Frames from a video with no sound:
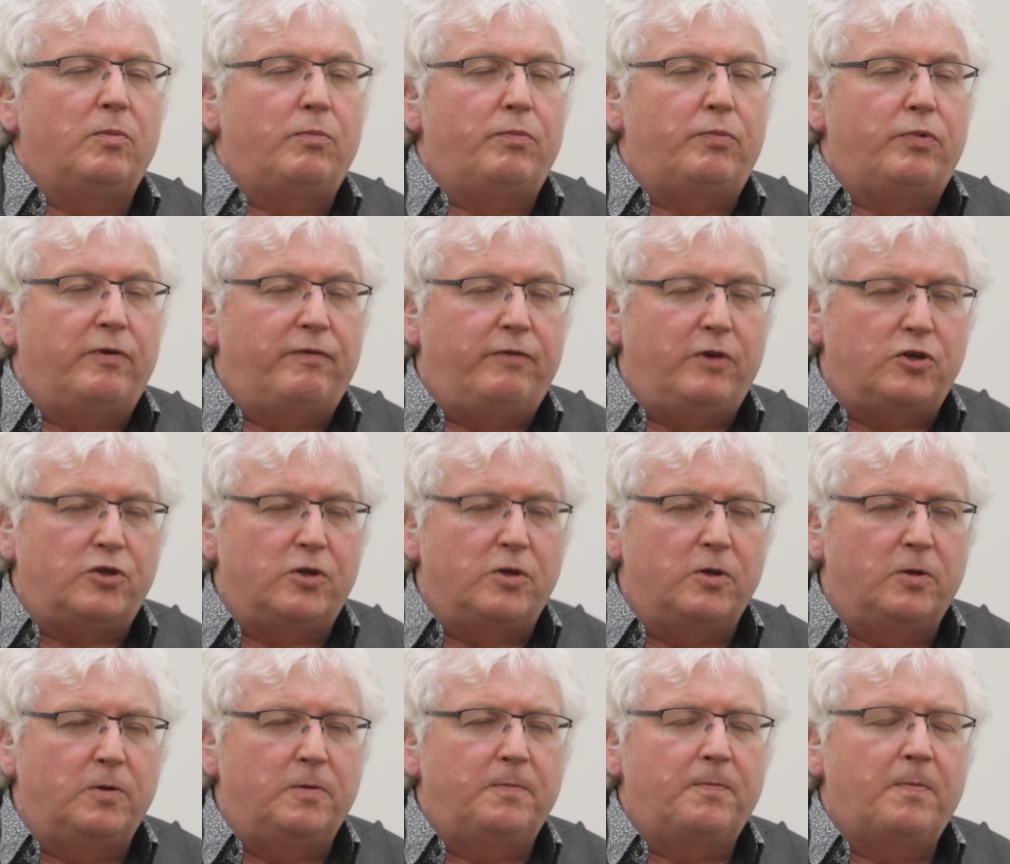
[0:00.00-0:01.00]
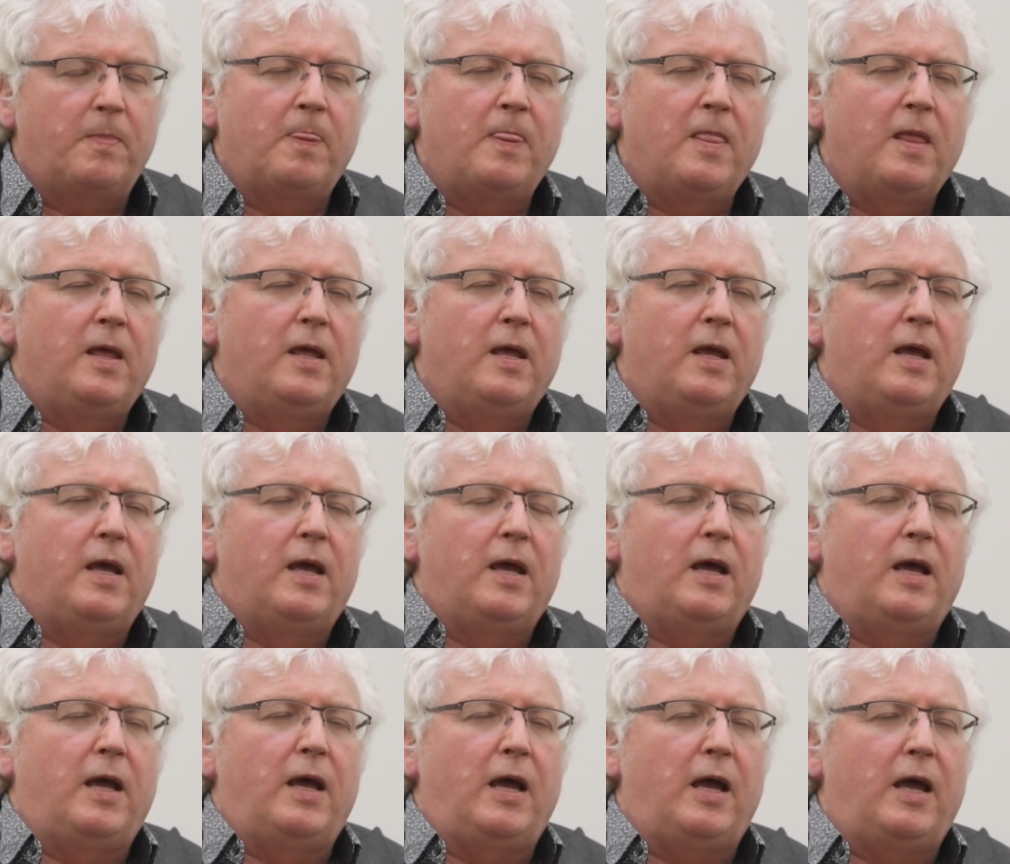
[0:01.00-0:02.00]
provisional
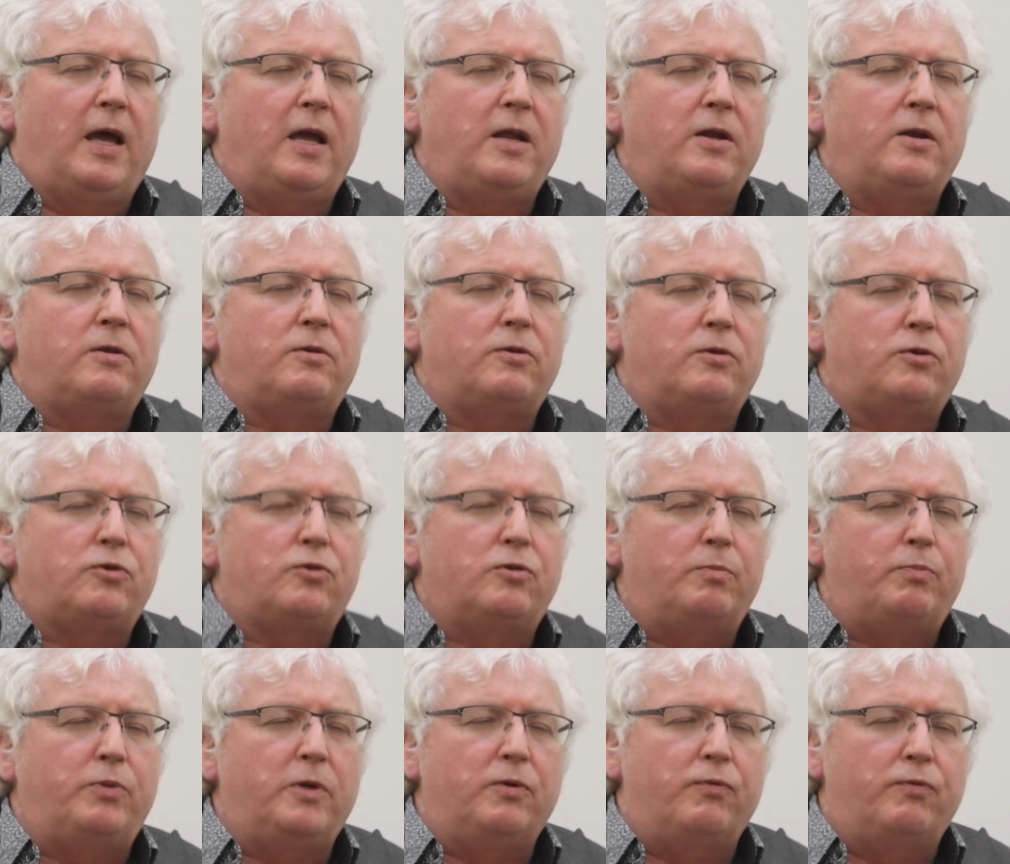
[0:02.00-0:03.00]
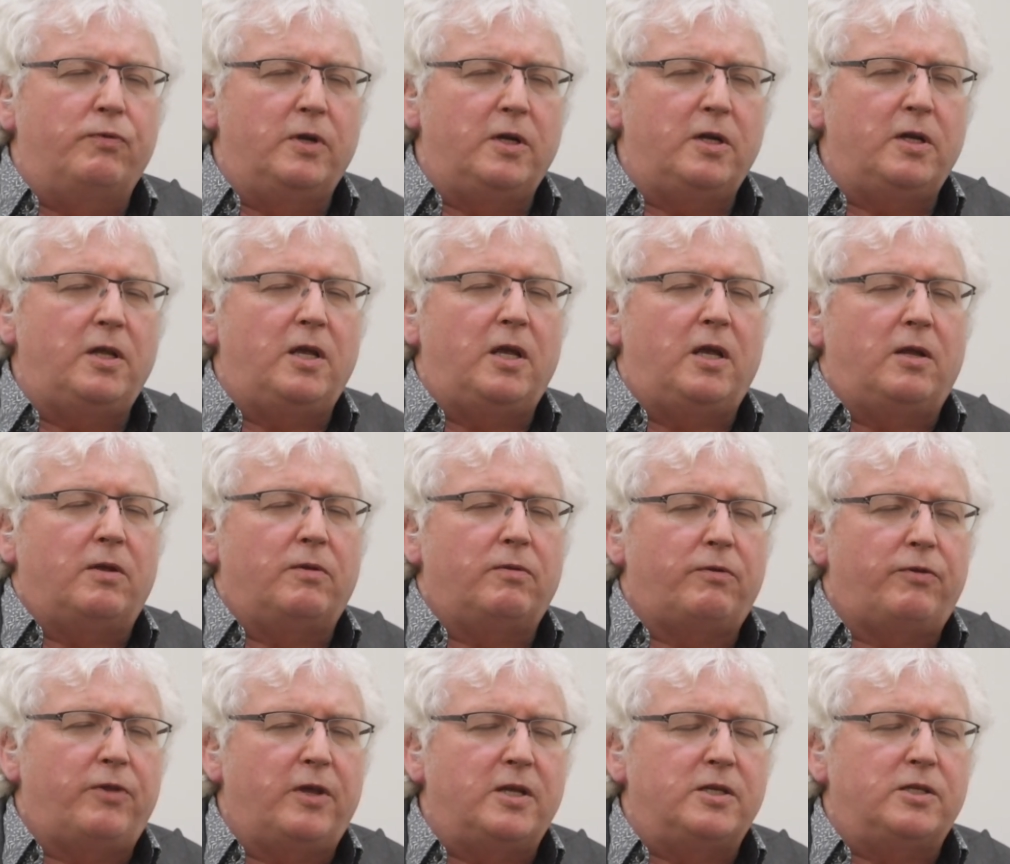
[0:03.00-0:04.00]
and to be really
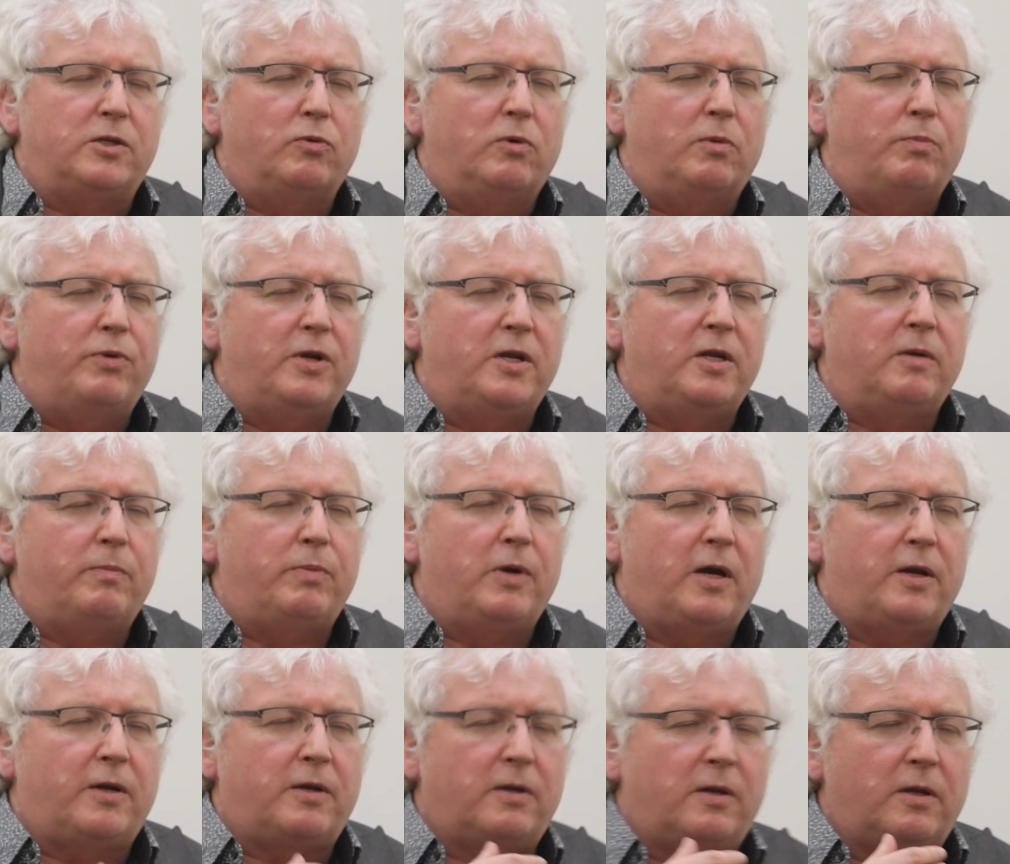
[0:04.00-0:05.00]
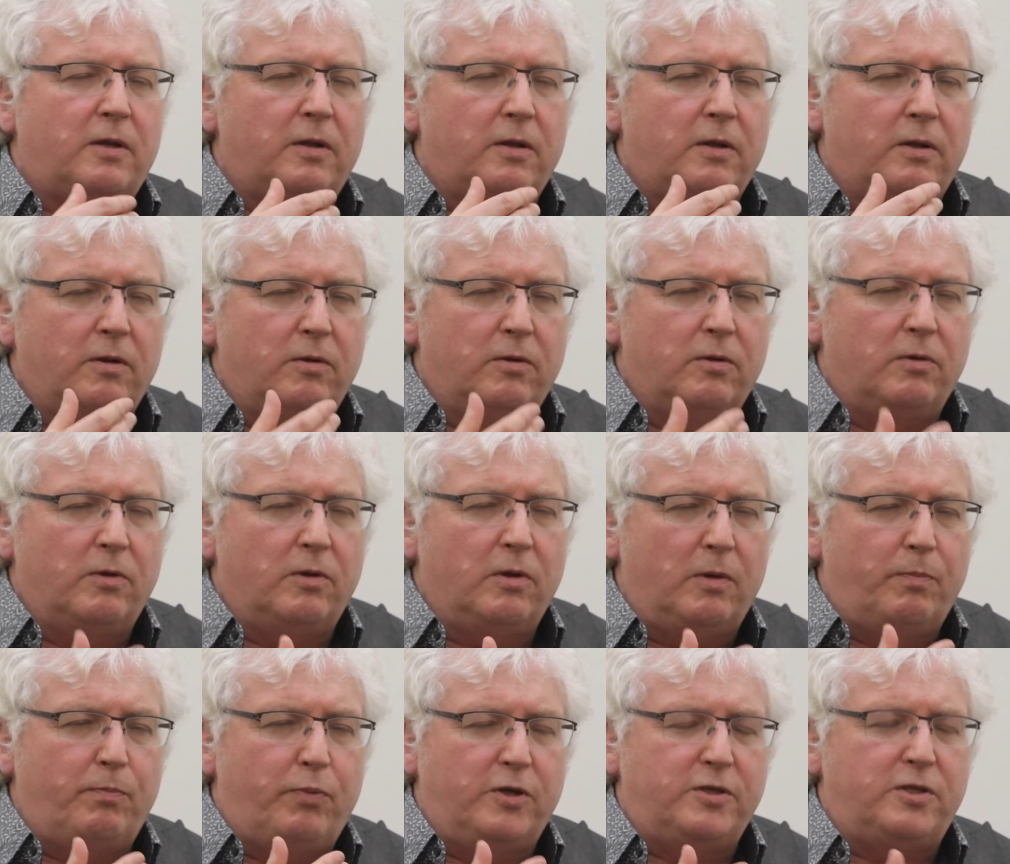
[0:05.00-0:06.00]
things that will bring about
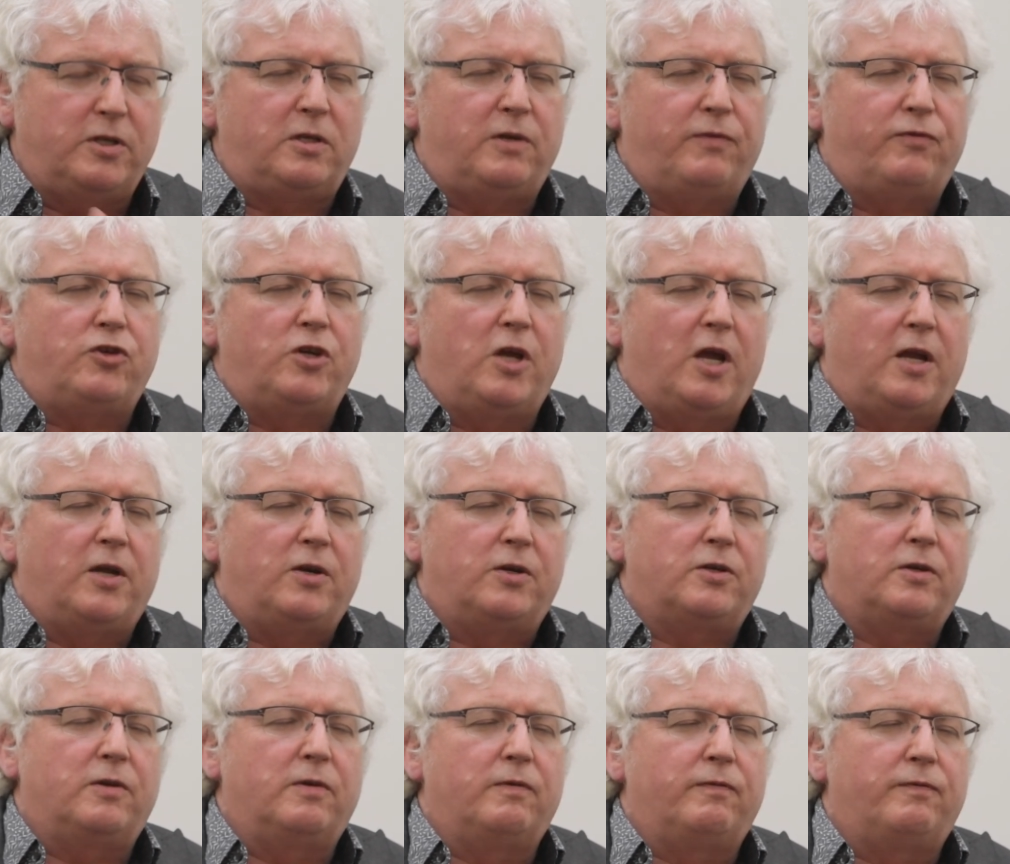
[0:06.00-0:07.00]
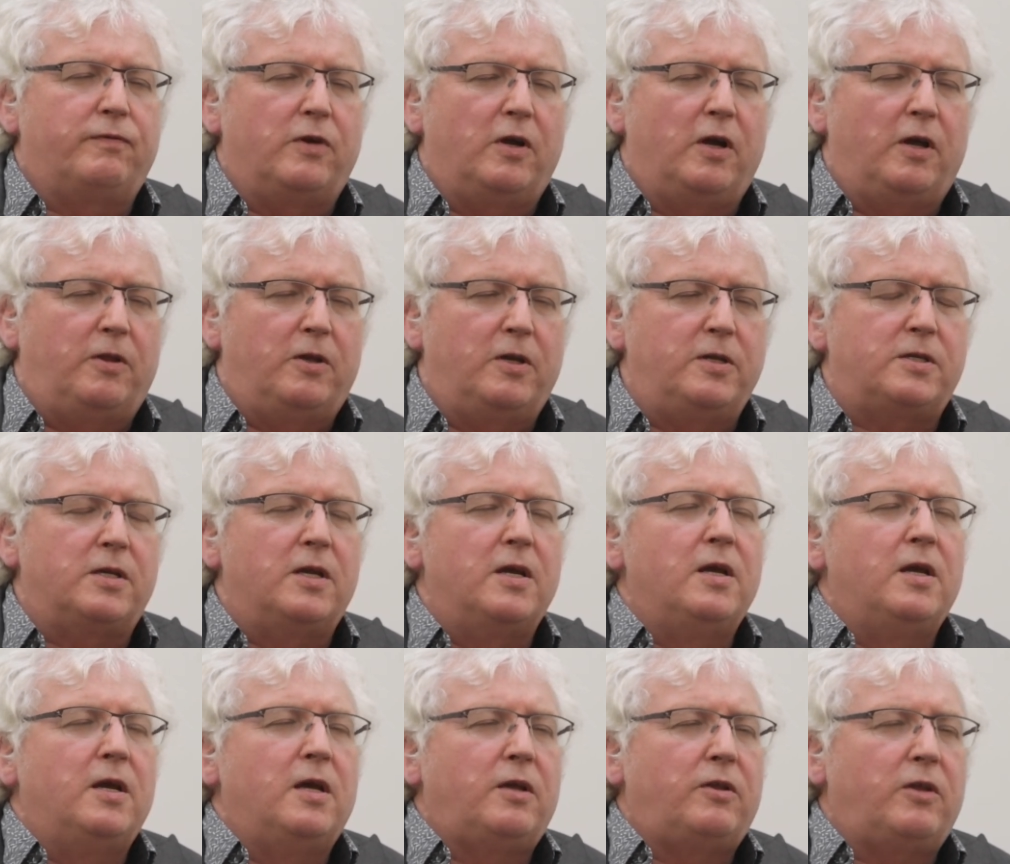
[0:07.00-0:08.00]
a positive change for others,
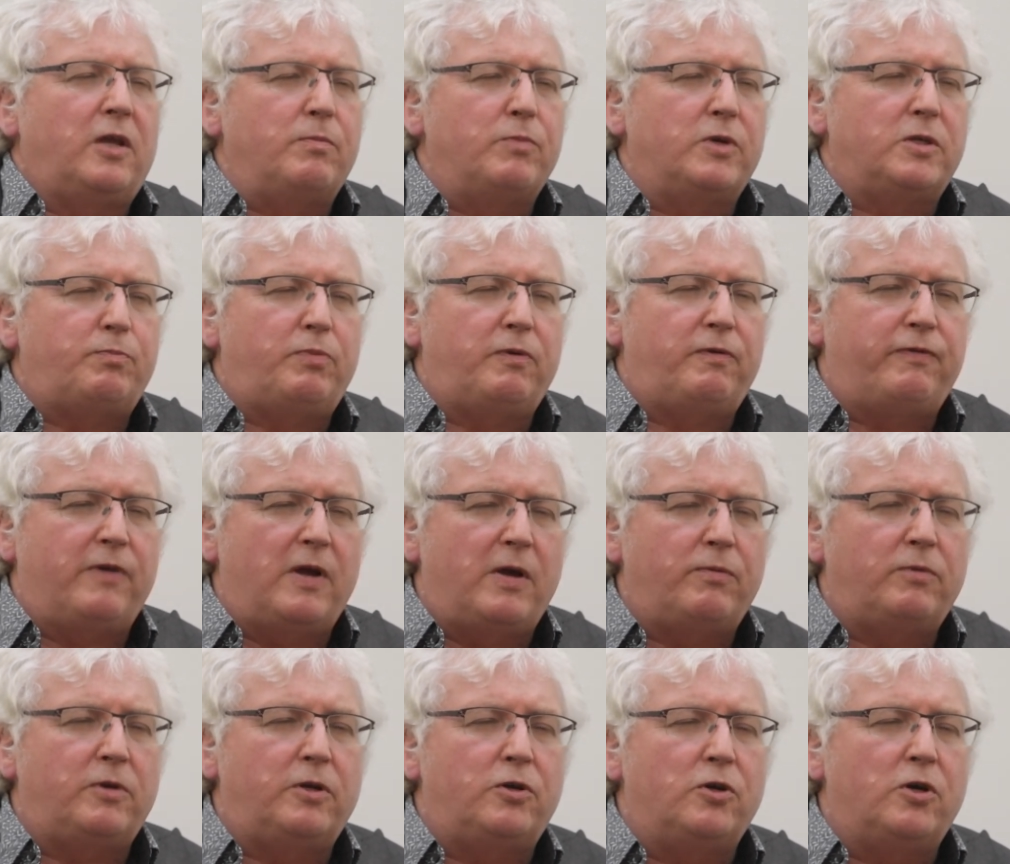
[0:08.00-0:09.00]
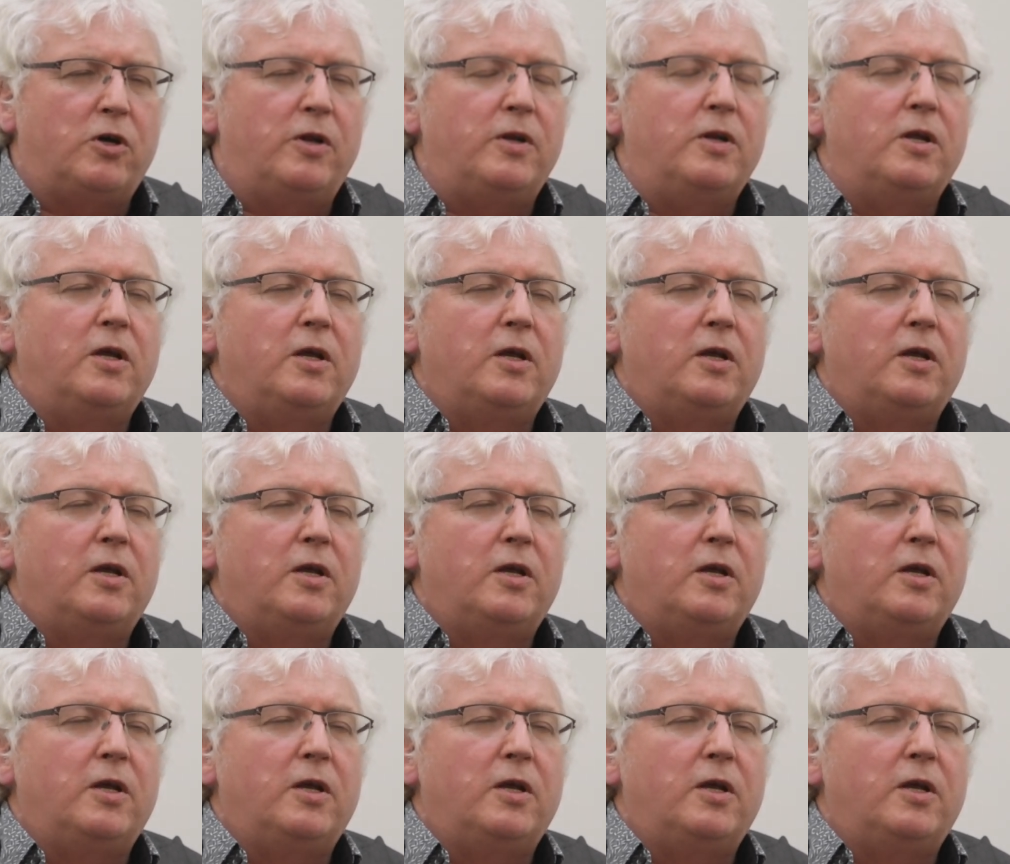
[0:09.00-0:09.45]
they must be founded on